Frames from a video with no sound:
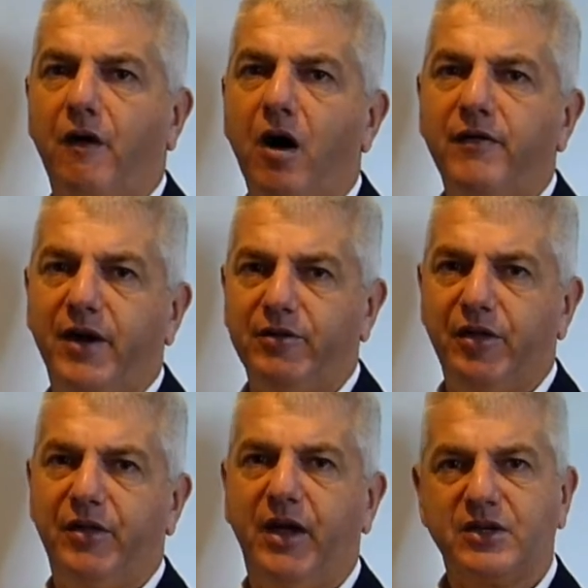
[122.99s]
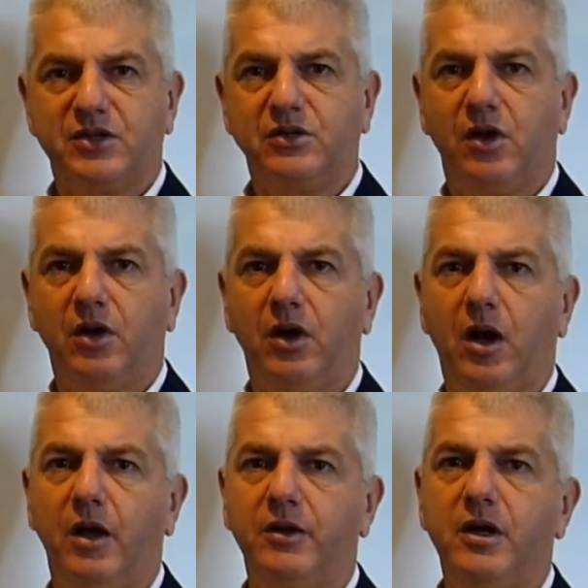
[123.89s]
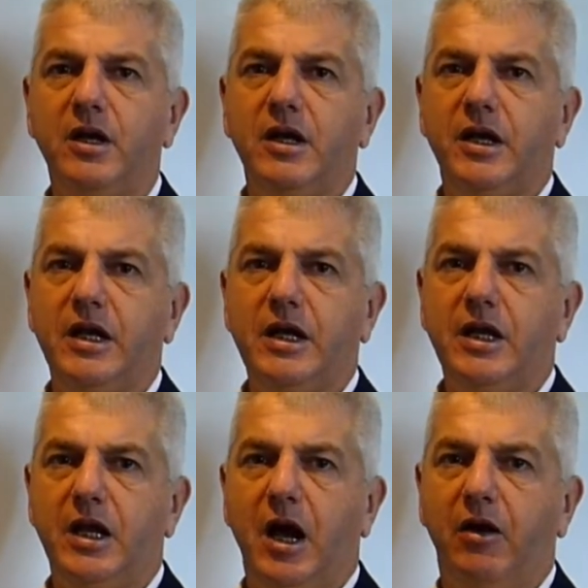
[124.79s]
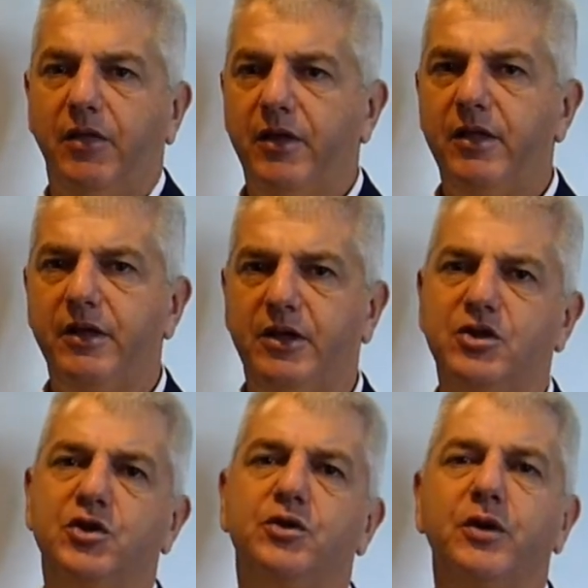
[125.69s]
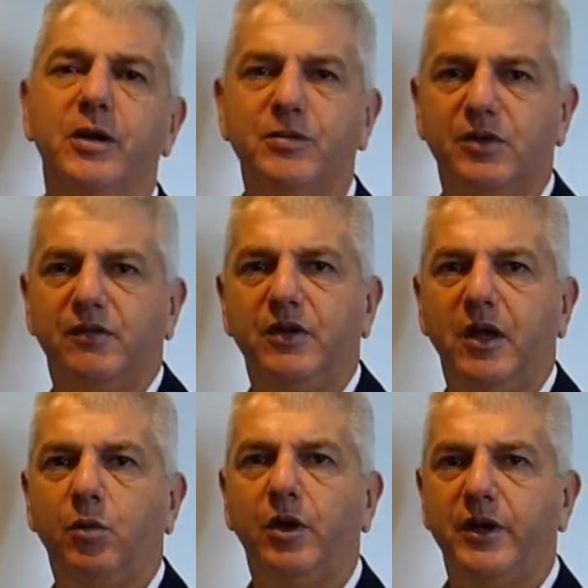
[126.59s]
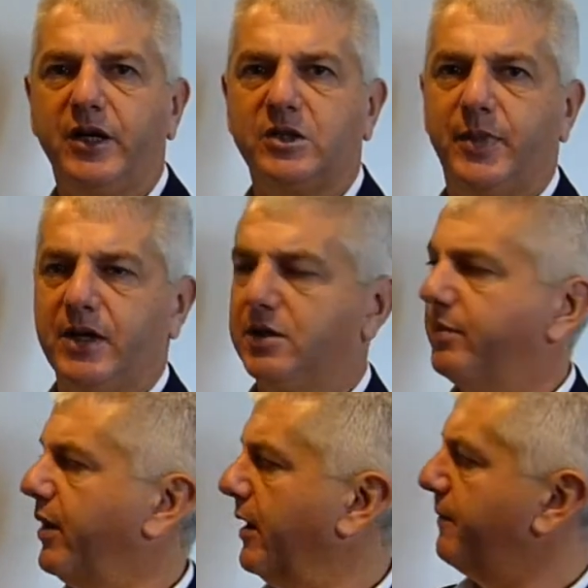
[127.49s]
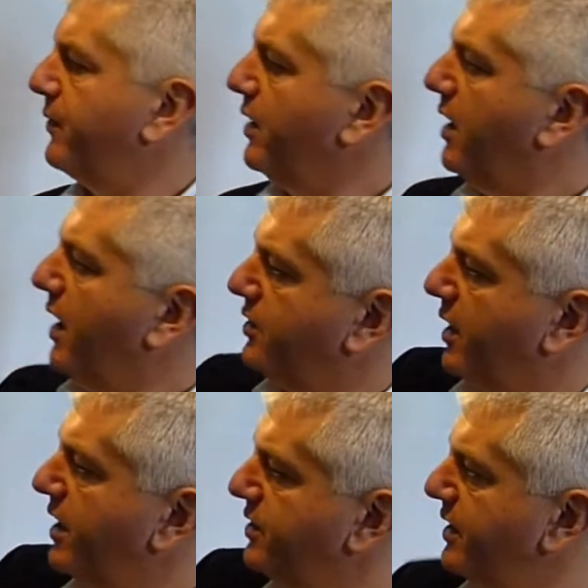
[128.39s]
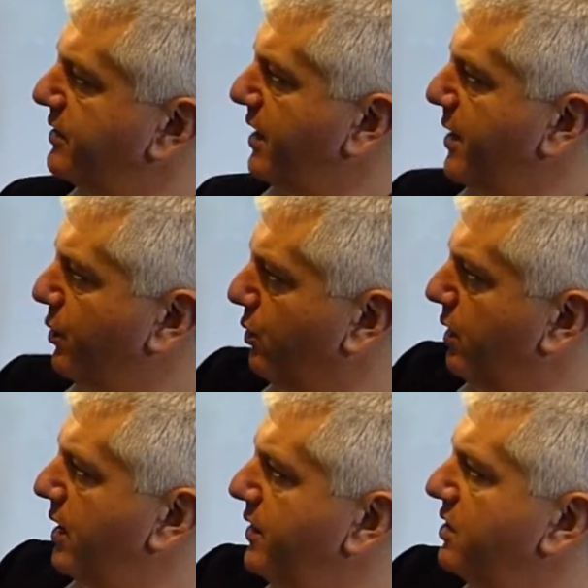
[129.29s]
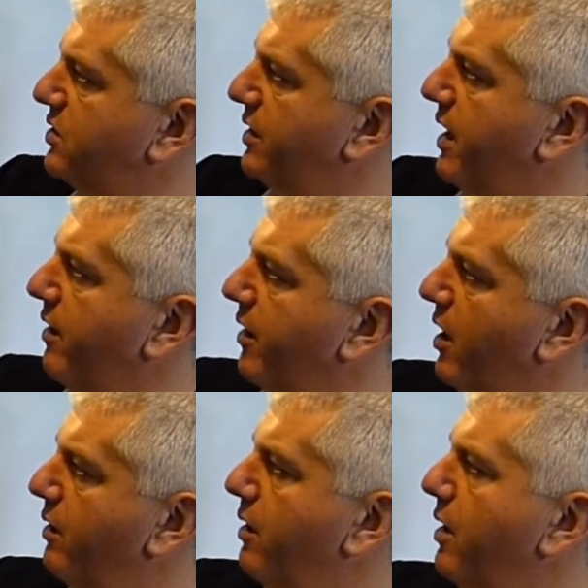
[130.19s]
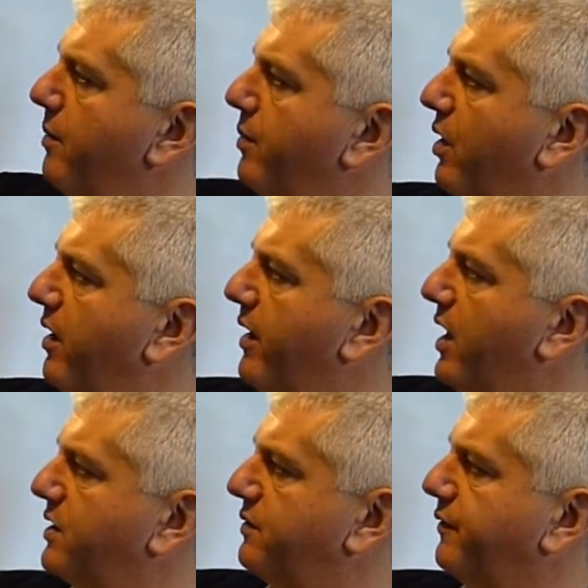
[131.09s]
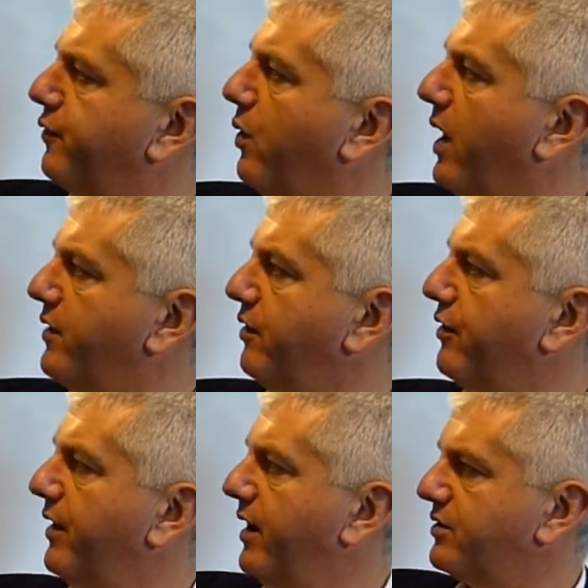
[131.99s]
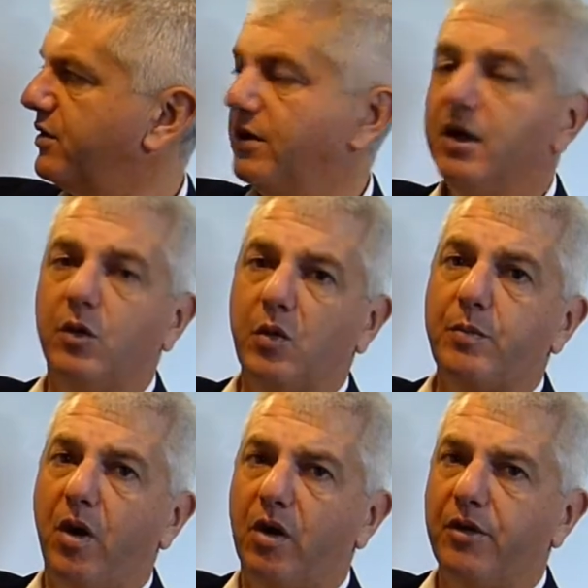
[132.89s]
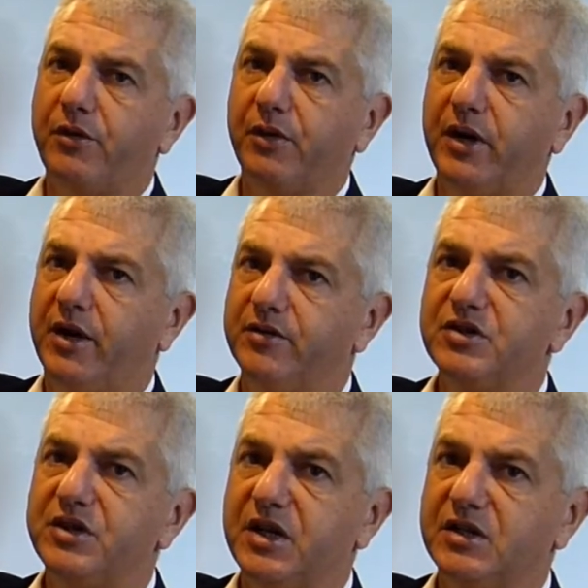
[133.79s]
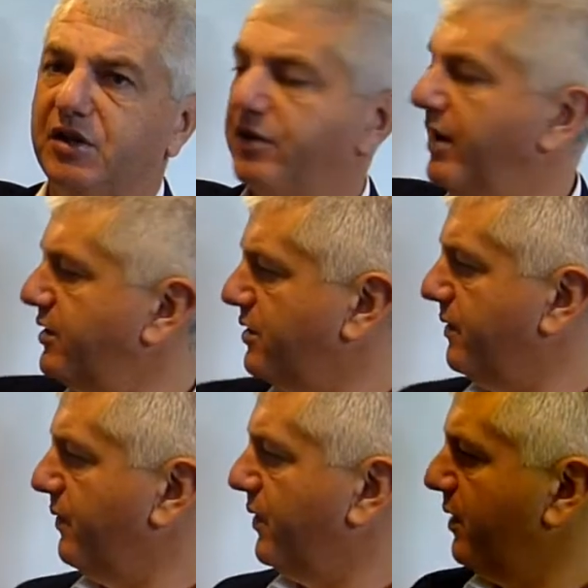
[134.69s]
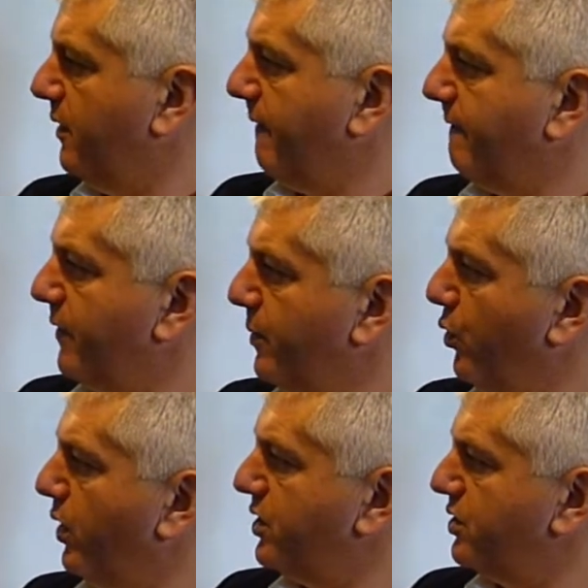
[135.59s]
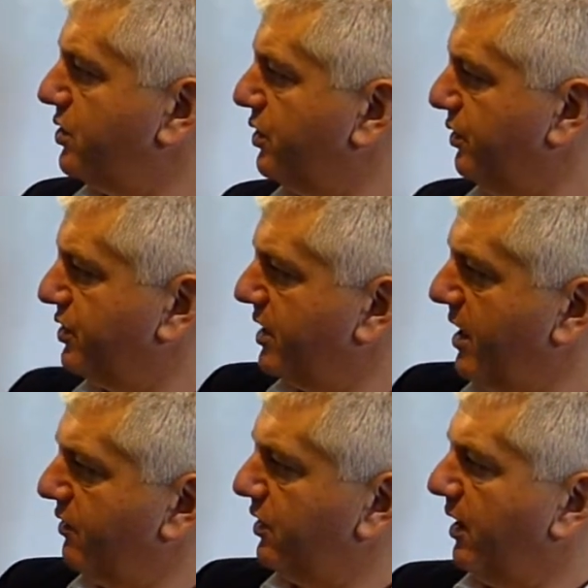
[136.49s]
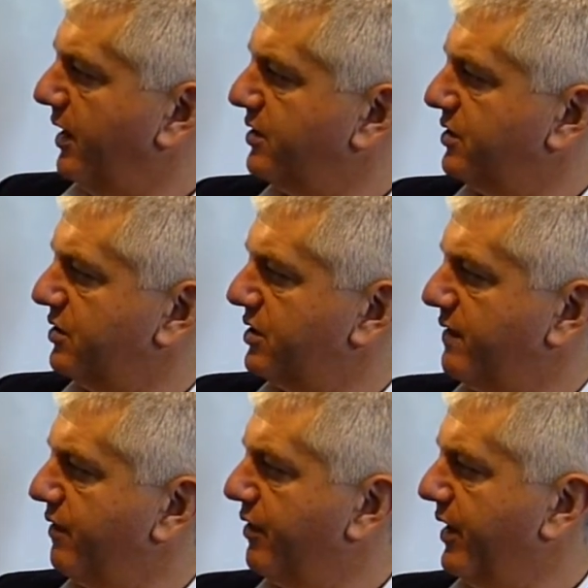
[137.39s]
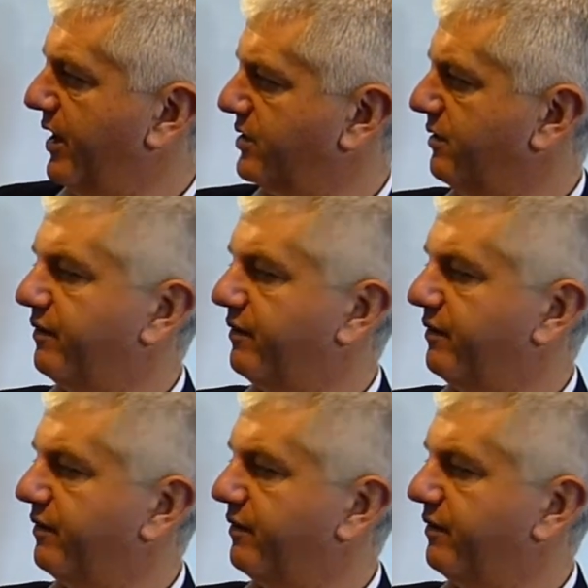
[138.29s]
$500,000 loan, they're the extremes of what you'd expect to pay. So as an example, in this scenario, buy a house for $400,000, we borrow $360,000. The mortgage insurance calculates to $7,054.